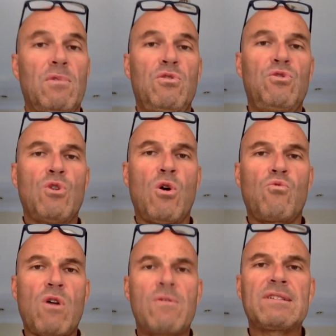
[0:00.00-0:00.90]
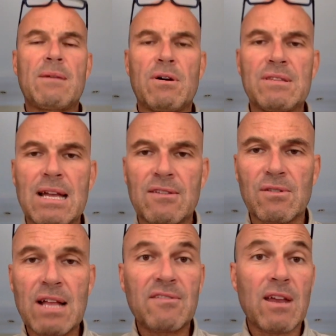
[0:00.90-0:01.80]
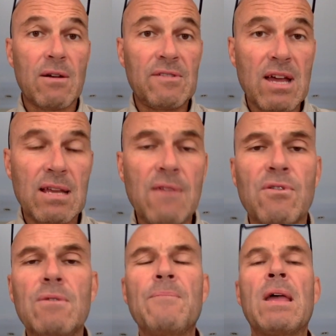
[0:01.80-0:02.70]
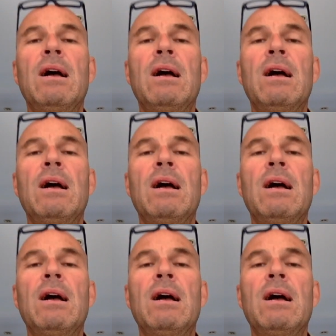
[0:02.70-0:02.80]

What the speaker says: No worries about that. So that's the guarantee I give you.